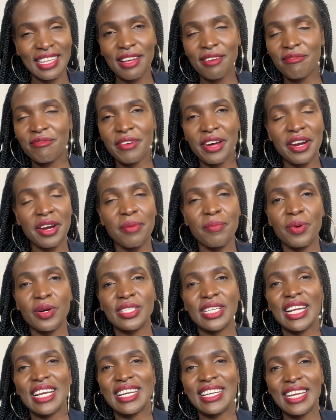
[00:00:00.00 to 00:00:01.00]
Very
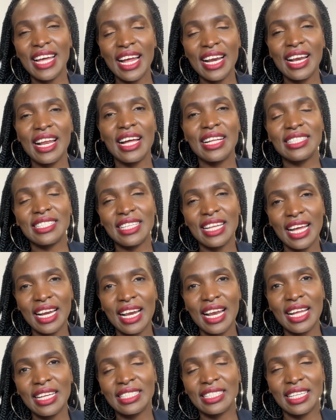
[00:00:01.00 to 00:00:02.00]
important.
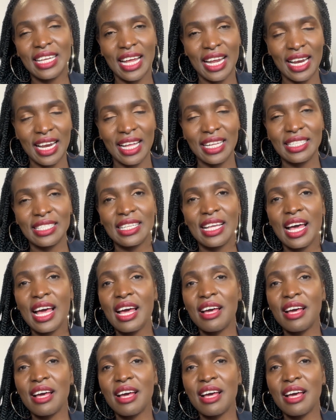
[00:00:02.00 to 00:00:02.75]
Deadlines.